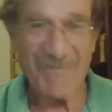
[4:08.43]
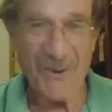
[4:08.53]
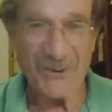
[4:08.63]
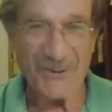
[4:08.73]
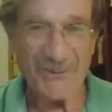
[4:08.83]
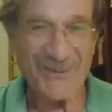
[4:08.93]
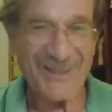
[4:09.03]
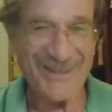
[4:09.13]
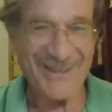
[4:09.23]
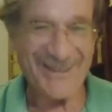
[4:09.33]
most of
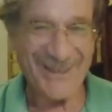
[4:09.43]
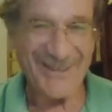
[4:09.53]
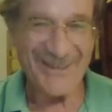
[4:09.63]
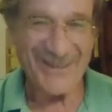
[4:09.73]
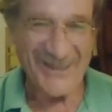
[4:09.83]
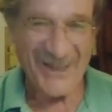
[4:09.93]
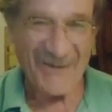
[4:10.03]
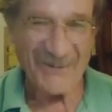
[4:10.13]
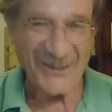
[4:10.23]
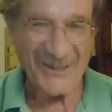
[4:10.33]
statistical
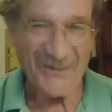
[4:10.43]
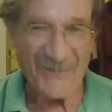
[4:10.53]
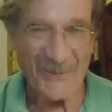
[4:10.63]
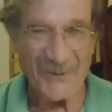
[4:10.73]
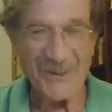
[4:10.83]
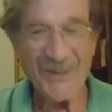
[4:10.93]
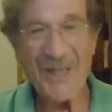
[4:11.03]
discoveries are false.